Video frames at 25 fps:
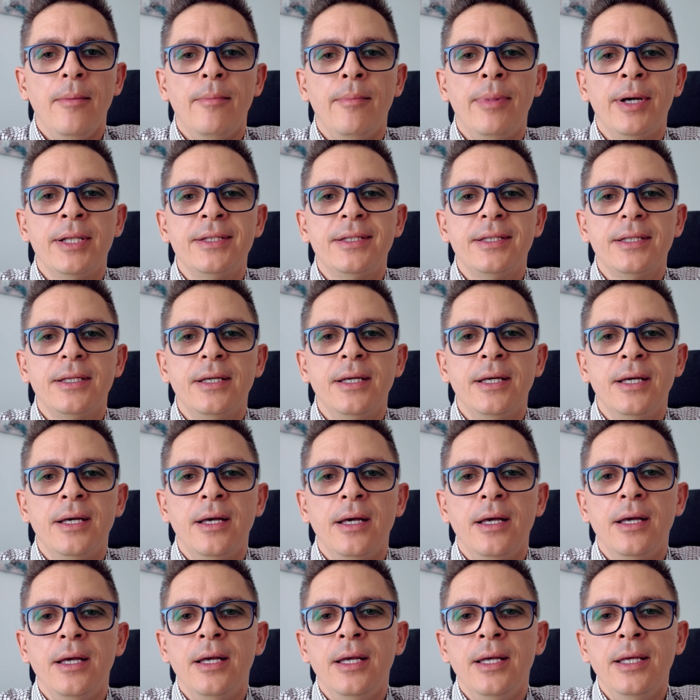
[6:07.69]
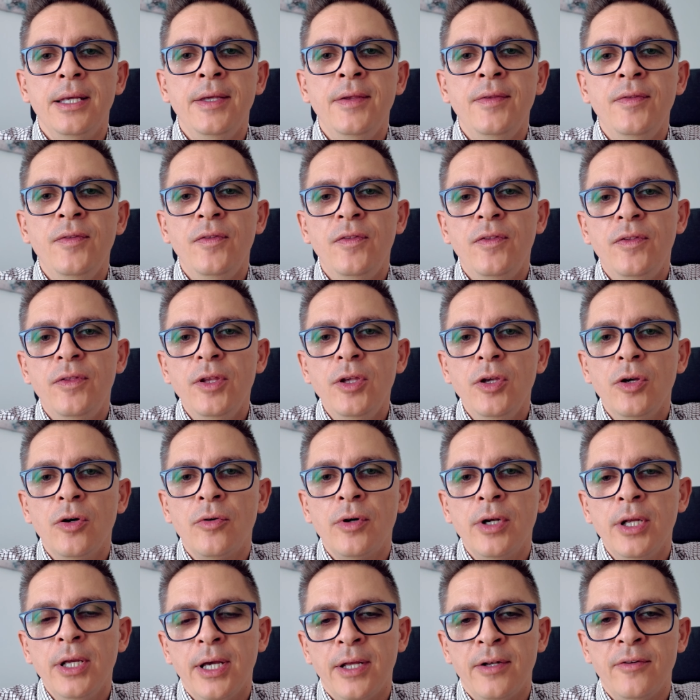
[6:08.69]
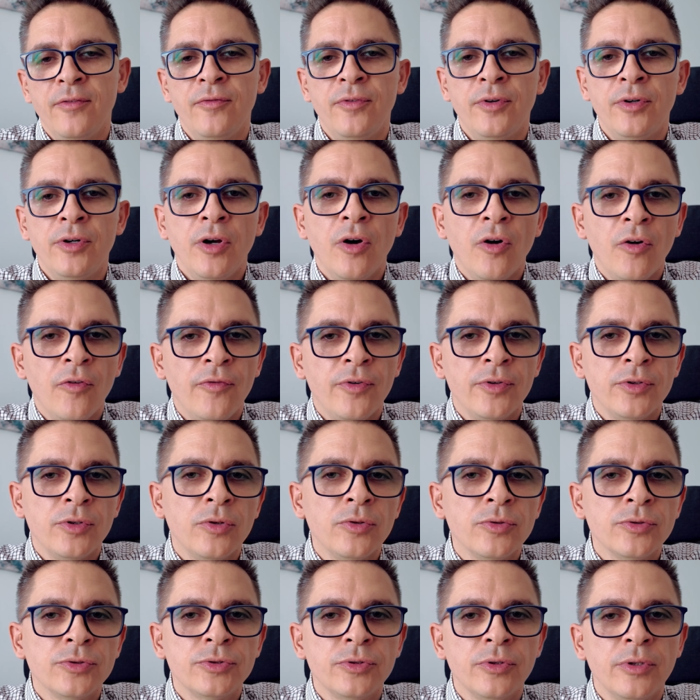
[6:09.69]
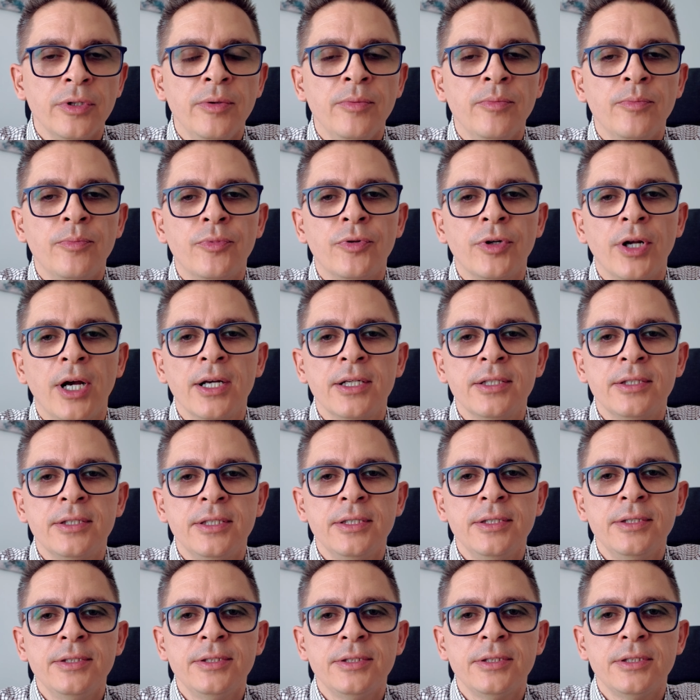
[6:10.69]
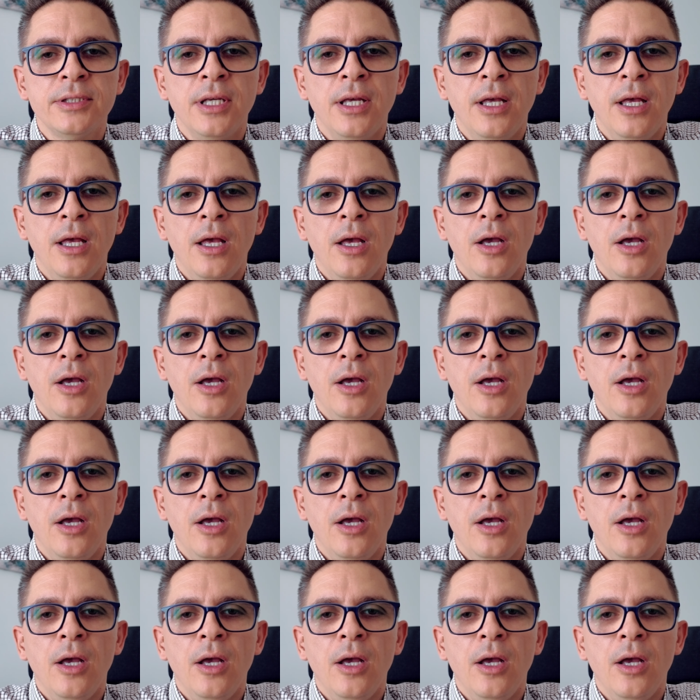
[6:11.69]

But in theory and very often also in practice,